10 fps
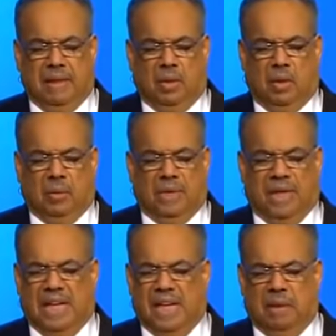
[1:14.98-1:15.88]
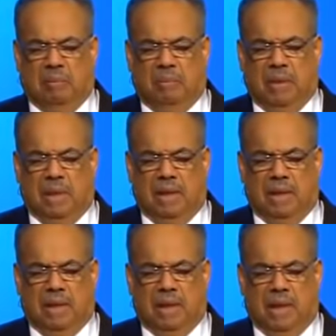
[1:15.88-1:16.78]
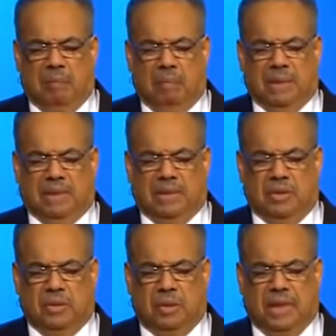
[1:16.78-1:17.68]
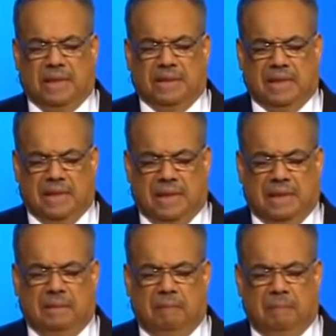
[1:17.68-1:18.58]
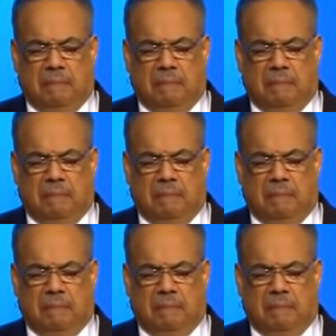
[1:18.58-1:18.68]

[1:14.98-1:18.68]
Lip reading: and all that I am, I place into your hands again.